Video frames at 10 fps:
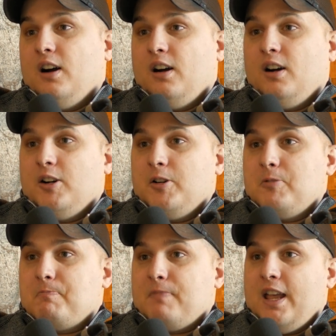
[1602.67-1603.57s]

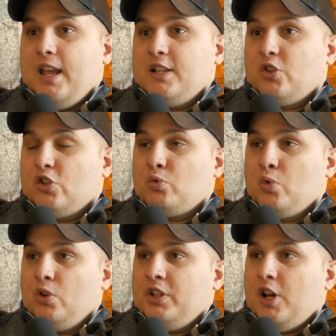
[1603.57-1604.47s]
And so it's
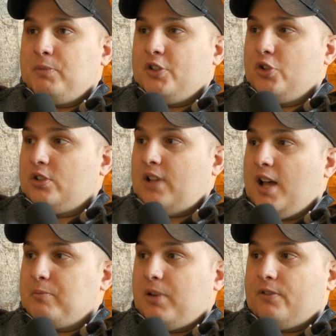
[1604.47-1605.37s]
really up to your
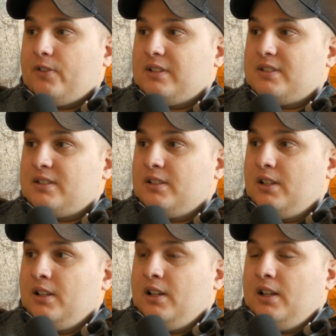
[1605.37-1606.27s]
time preference.
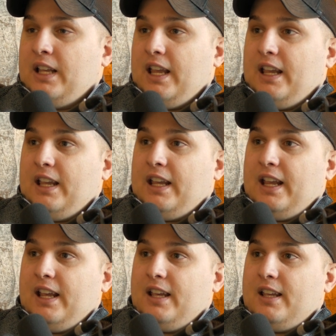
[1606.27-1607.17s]

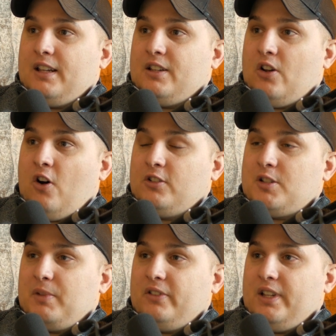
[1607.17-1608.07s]
And
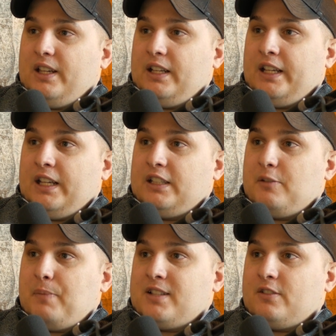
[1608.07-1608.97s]
ultimately, and
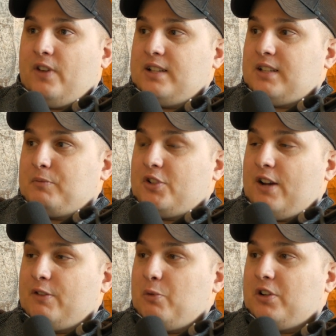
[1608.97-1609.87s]
the best advice I'm sure
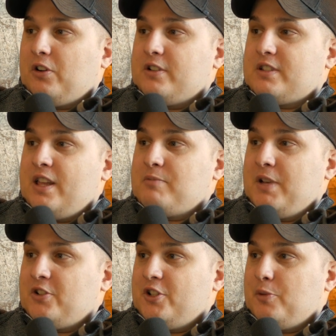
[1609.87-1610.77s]
everyone hears is
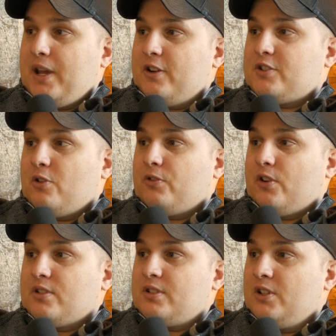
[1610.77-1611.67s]
make sure you pay yourself
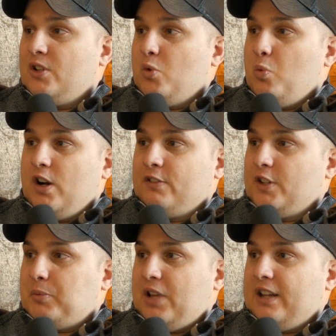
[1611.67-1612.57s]
first. Whatever
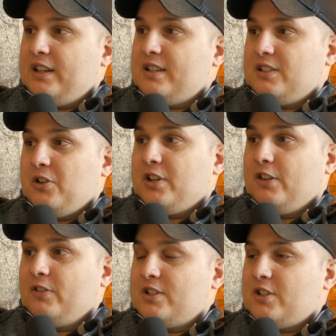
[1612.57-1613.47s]
your plan is,
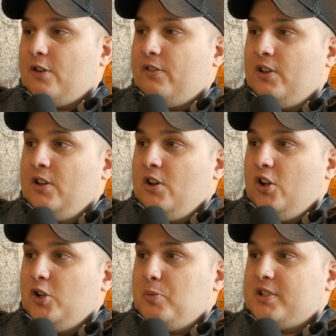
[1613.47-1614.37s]
give yourself
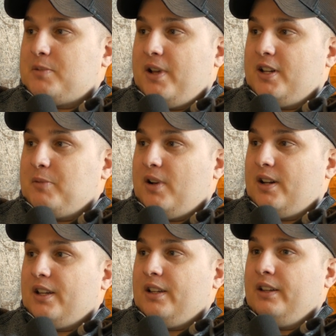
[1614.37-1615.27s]
a little bit of spending
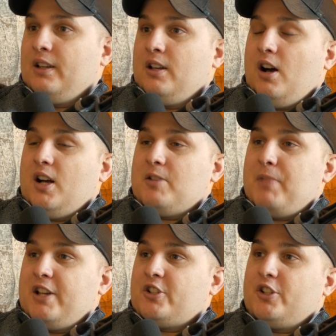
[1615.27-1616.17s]
money.
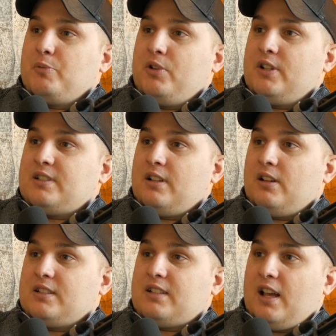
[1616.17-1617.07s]
Make sure you put
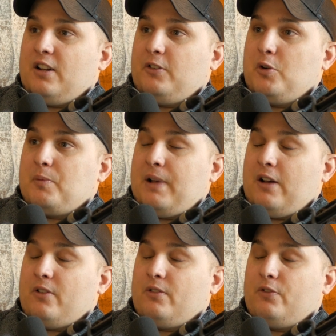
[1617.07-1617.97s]
aside a little
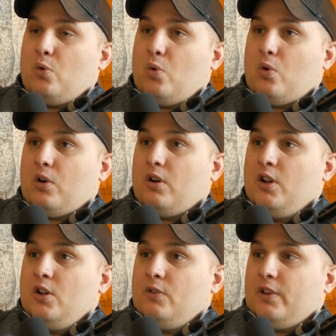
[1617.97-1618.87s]
amount for
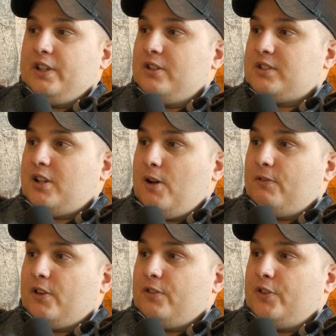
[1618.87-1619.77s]
the years to come,
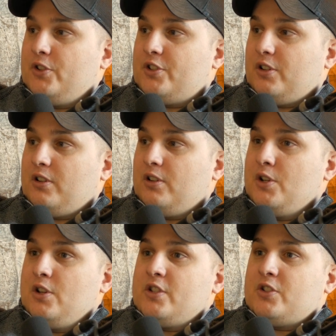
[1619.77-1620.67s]
for the future,
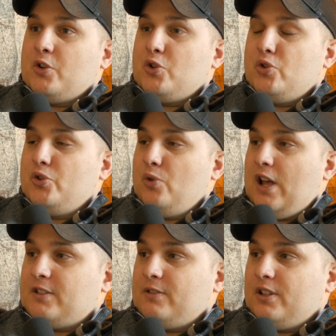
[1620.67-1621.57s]
so you do
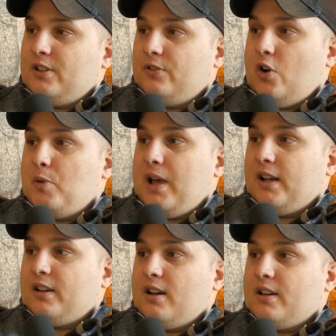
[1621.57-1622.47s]
something to fall
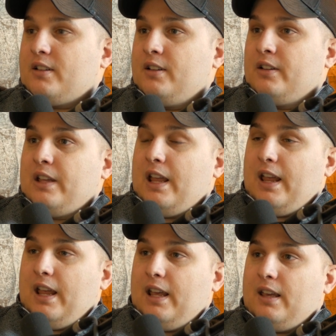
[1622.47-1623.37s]
back on.
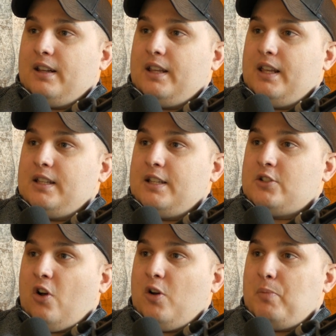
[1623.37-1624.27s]
And it's
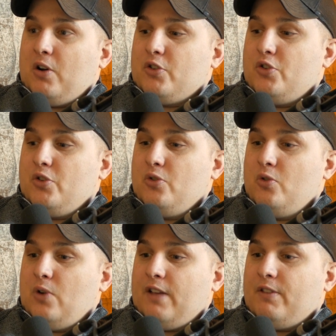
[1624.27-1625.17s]
all about
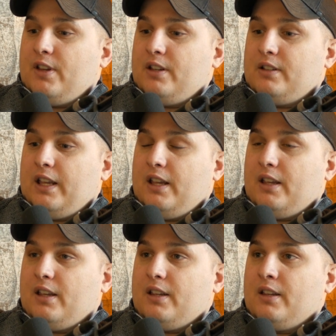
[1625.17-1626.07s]
you having
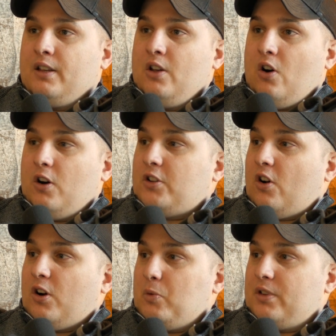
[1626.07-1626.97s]
a
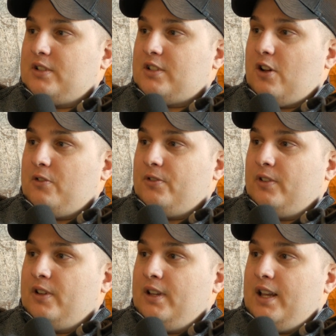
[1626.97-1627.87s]
heart-to-heart with yourself
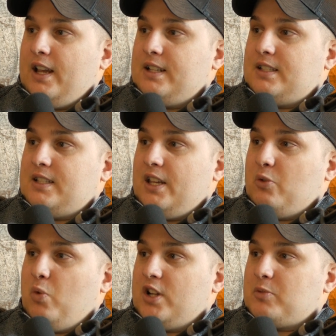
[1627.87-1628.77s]
and
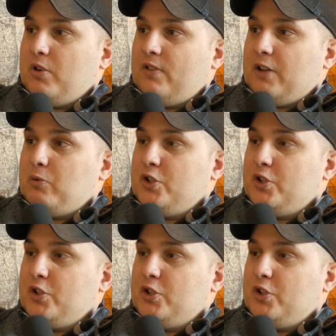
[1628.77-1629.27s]
seeing what's more valuable.